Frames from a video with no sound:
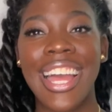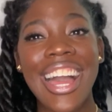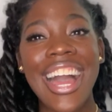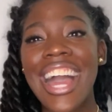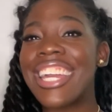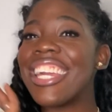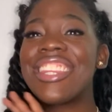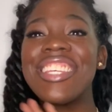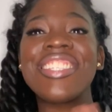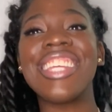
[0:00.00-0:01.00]
I get
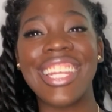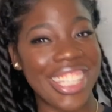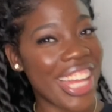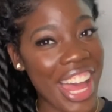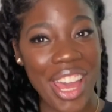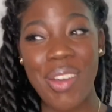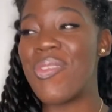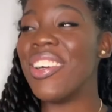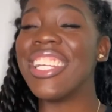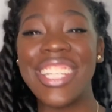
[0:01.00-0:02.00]
this a lot.
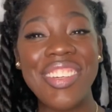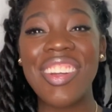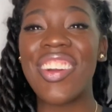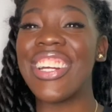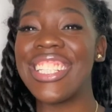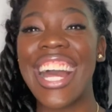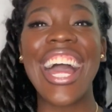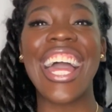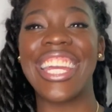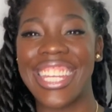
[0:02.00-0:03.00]
Believe it or not,
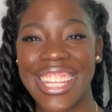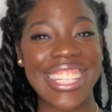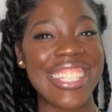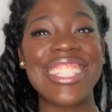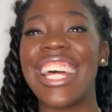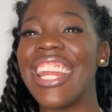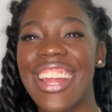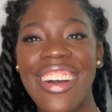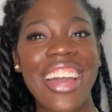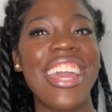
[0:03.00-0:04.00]
I get this a
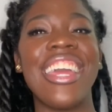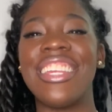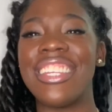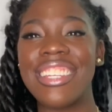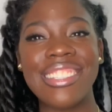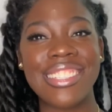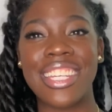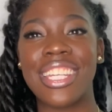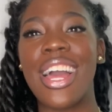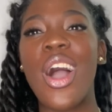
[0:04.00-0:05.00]
lot. And
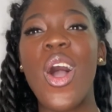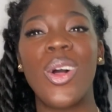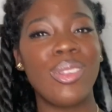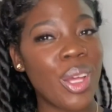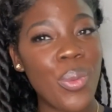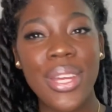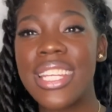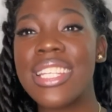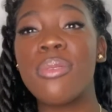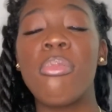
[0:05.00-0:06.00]
listen, although it
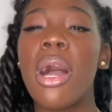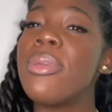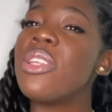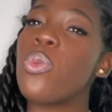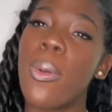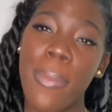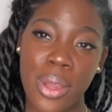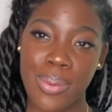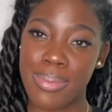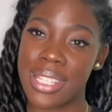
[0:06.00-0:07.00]
is Mommies with
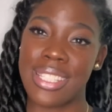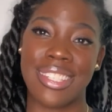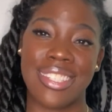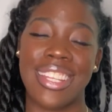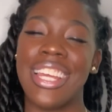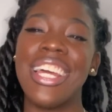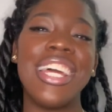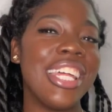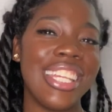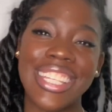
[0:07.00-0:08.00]
Purpose,
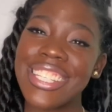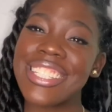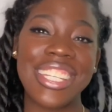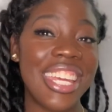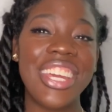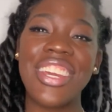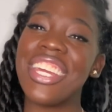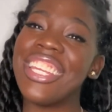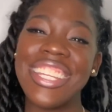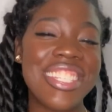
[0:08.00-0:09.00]
listen here
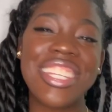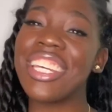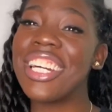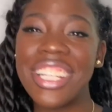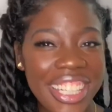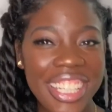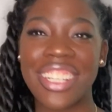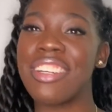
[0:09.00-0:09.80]
and listen clear.